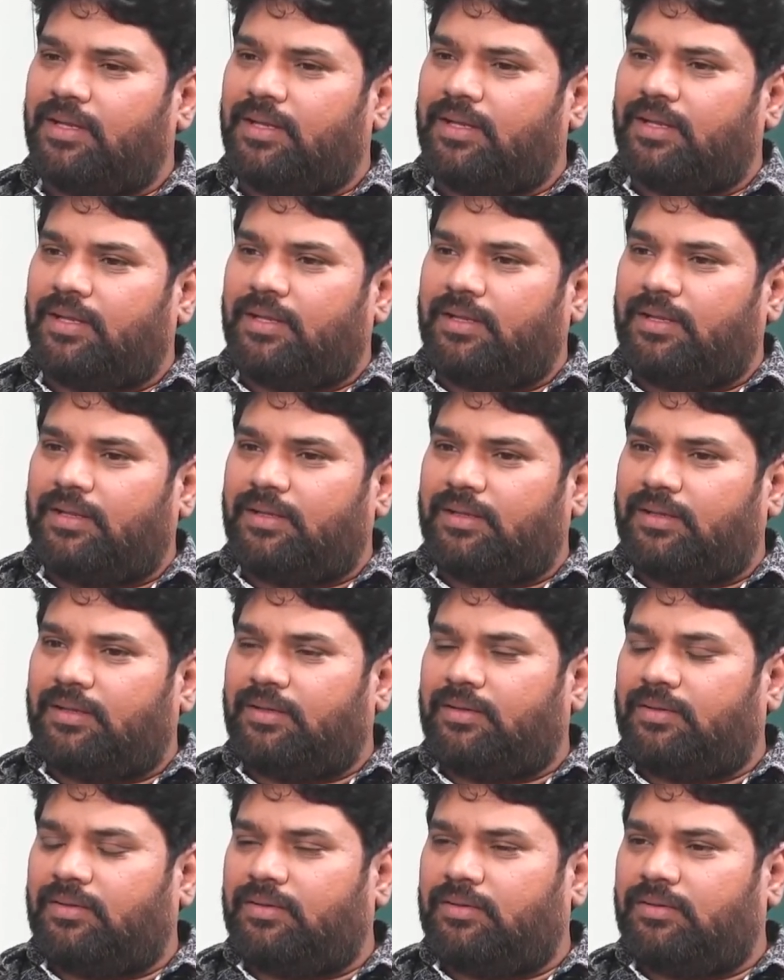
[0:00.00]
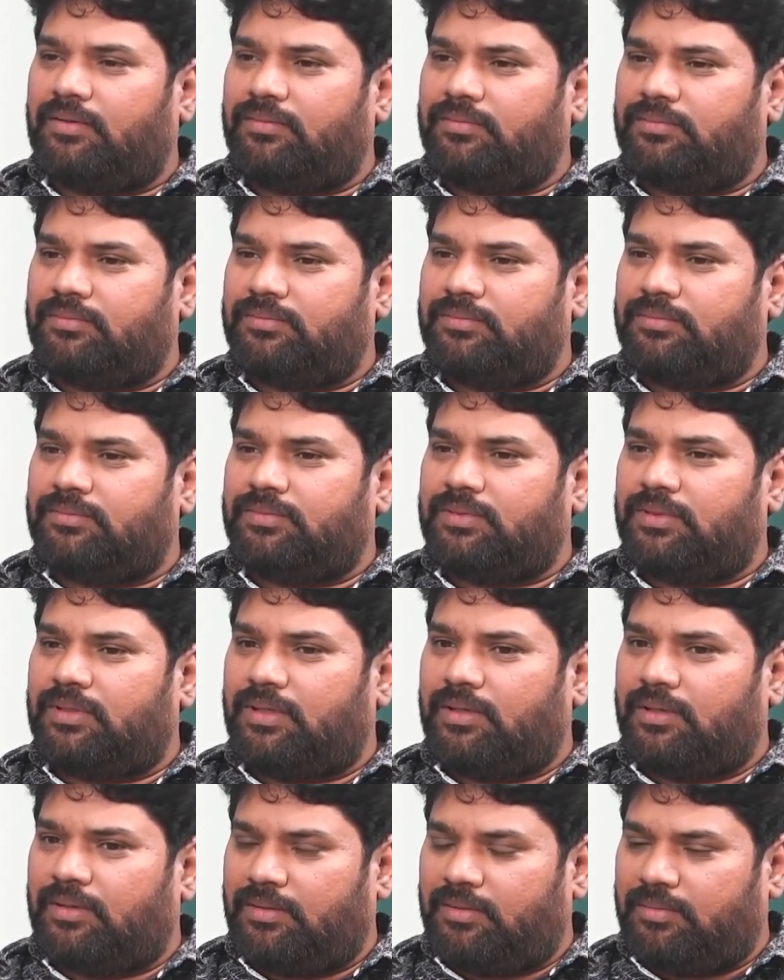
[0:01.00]

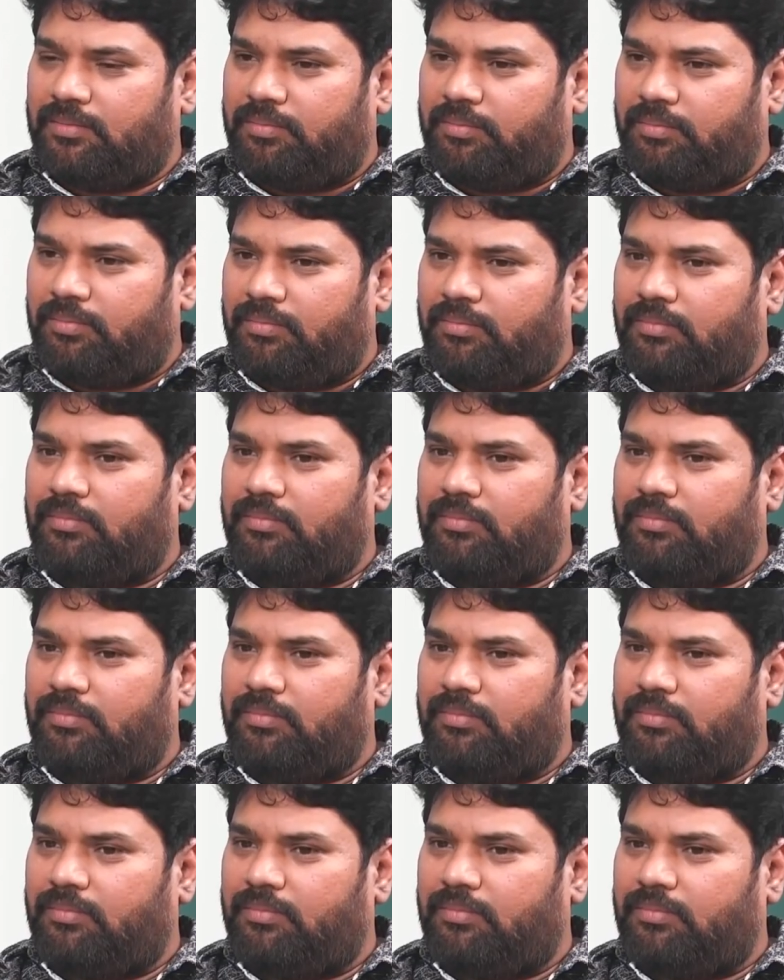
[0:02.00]
(silence)